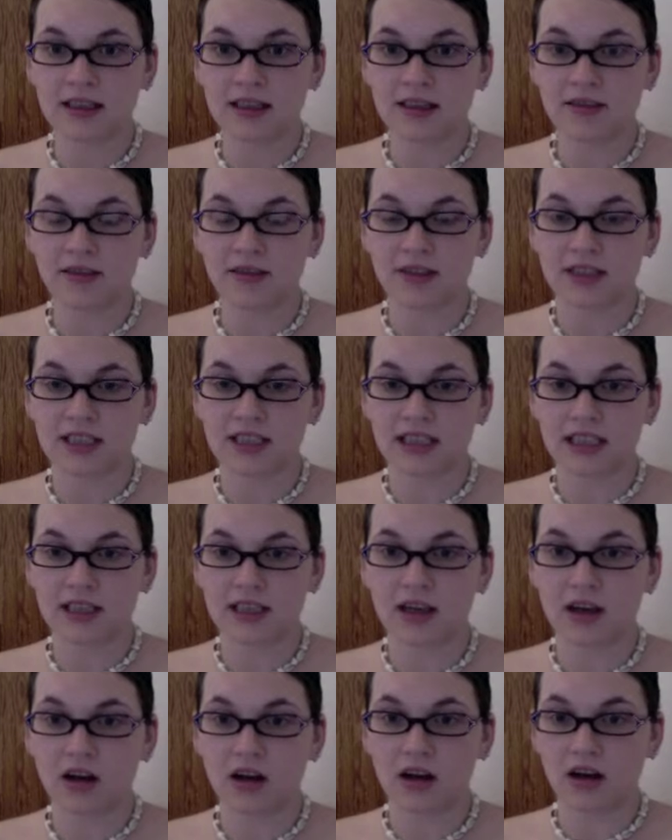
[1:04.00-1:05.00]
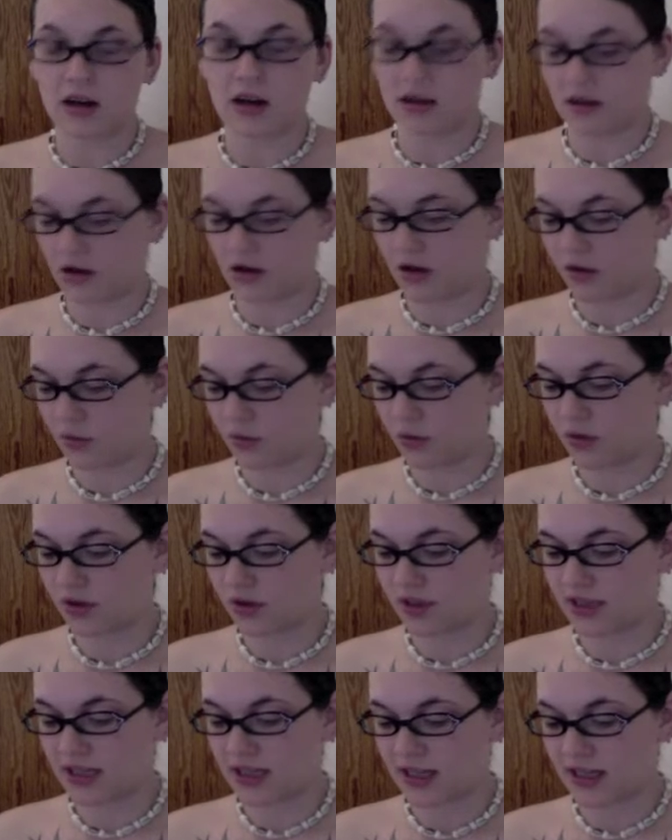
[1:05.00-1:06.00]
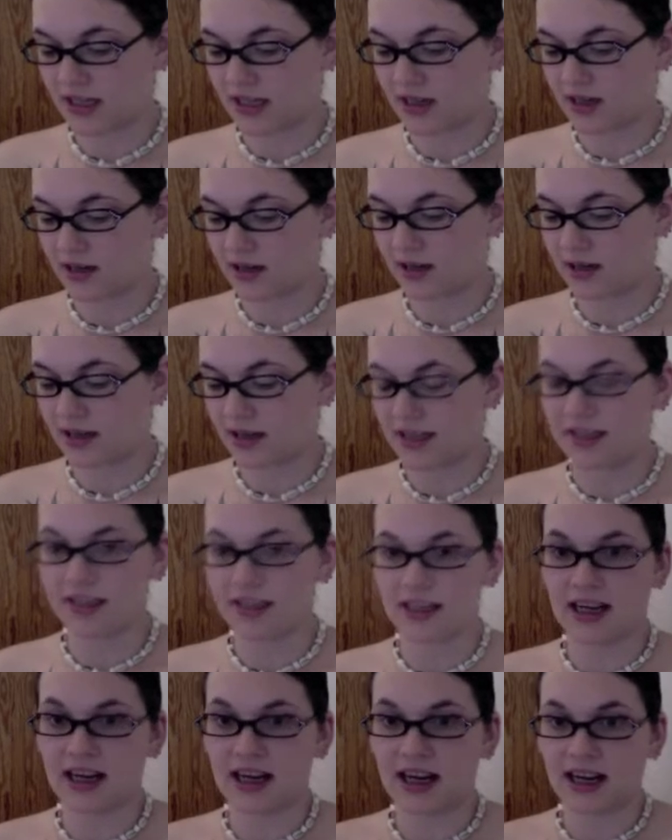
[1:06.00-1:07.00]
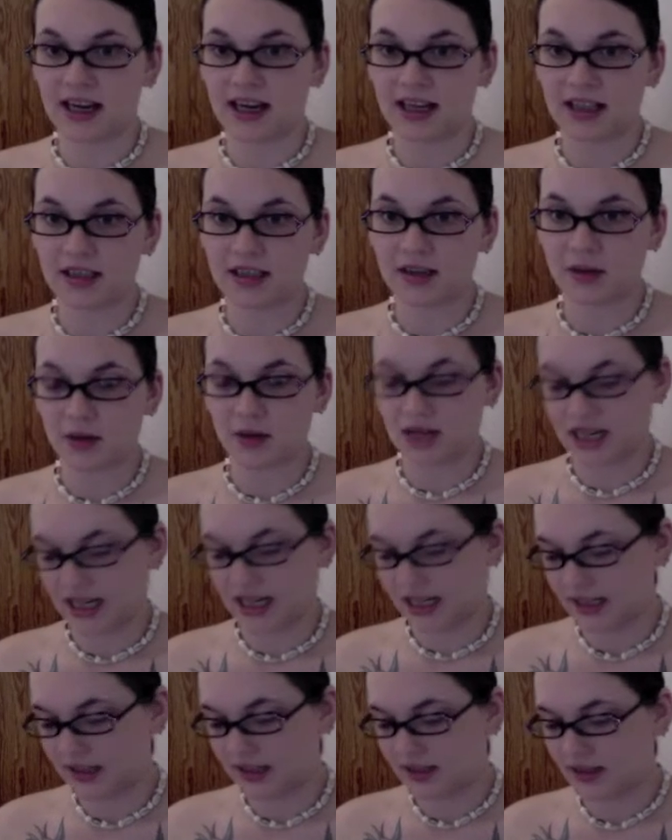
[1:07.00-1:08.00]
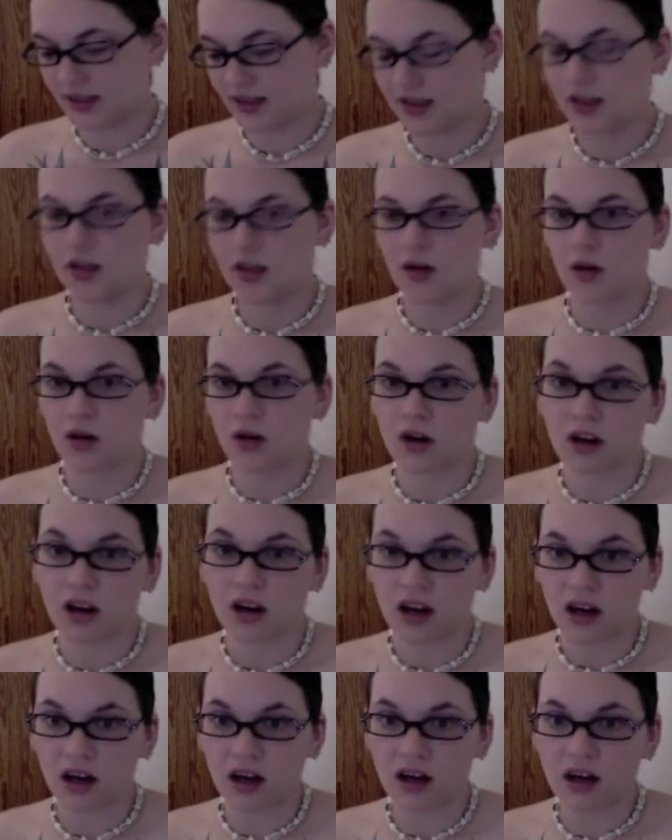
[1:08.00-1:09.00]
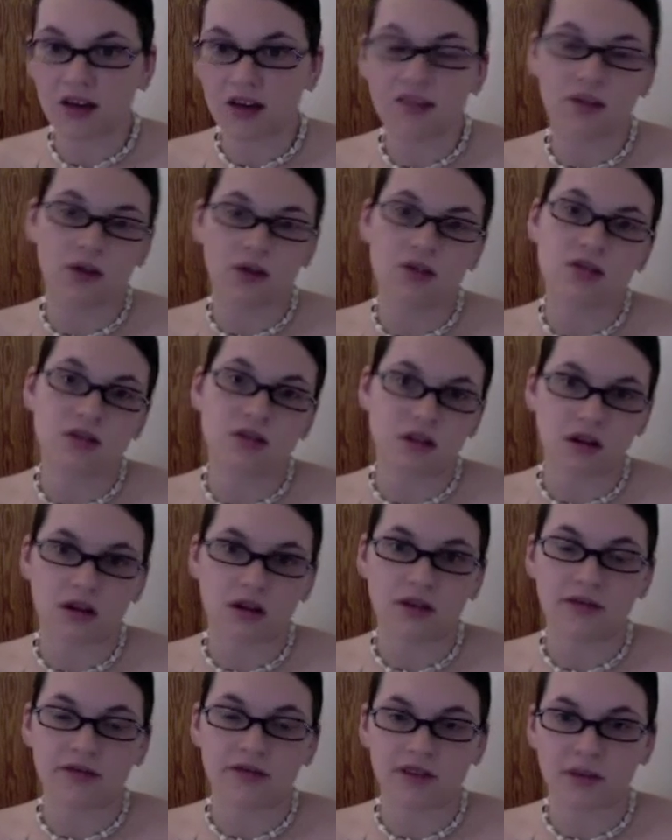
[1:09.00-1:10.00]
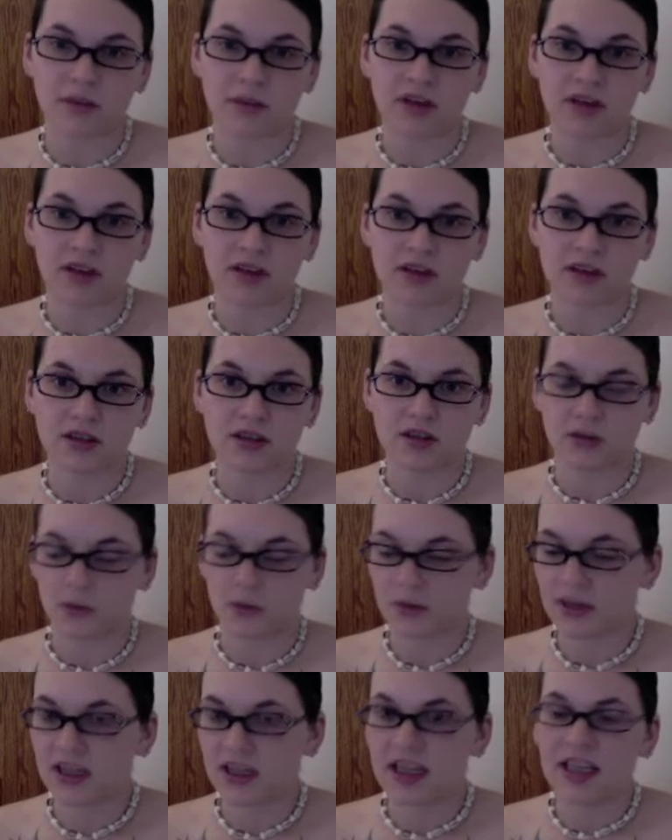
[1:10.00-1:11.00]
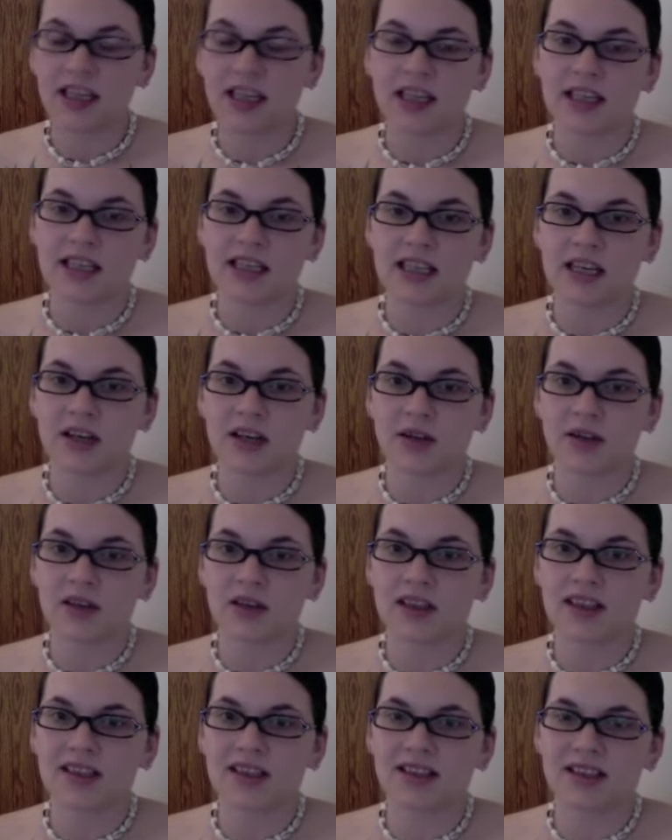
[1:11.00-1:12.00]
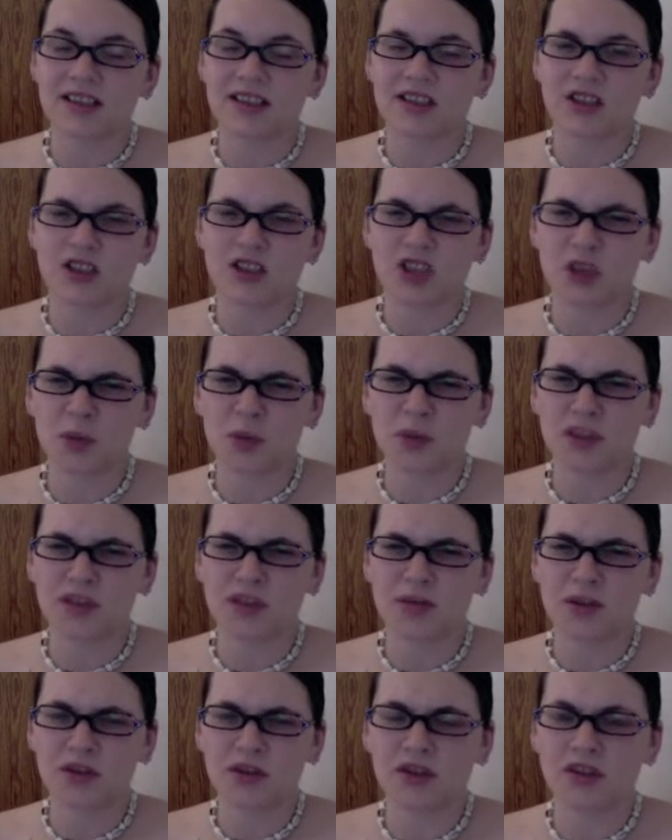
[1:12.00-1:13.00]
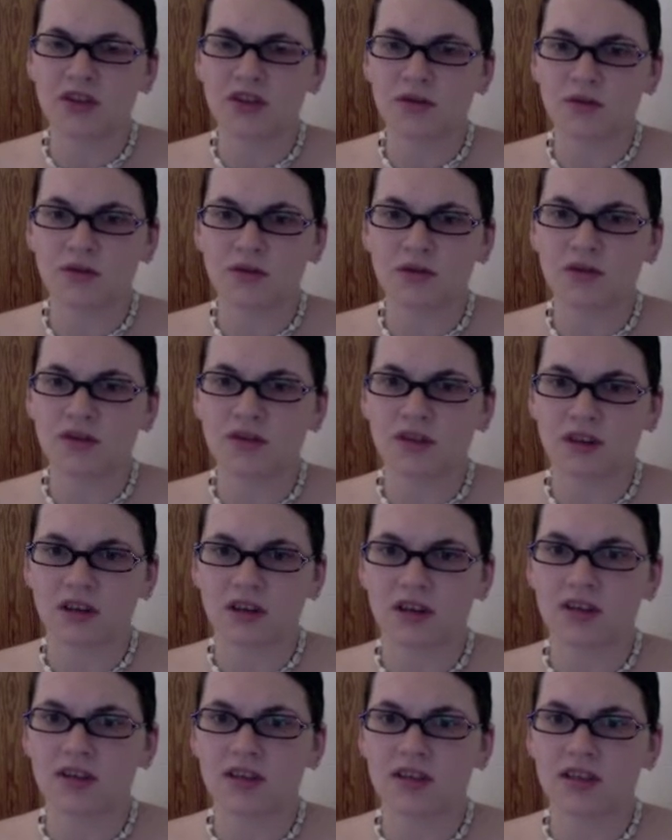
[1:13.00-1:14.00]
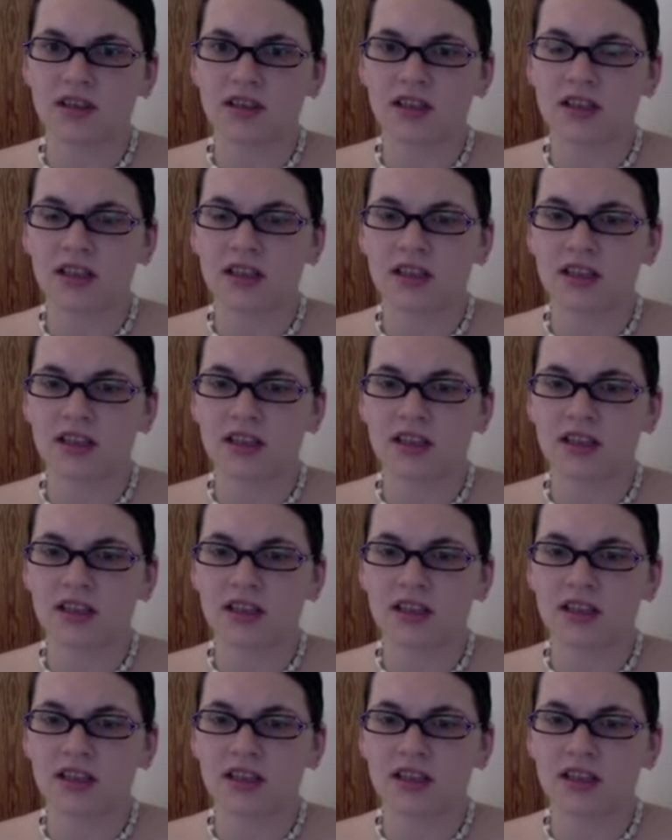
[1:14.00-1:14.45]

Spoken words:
for die, all the words that end in height or kite or those are all feminine too. Now, in German, most of the rules aren't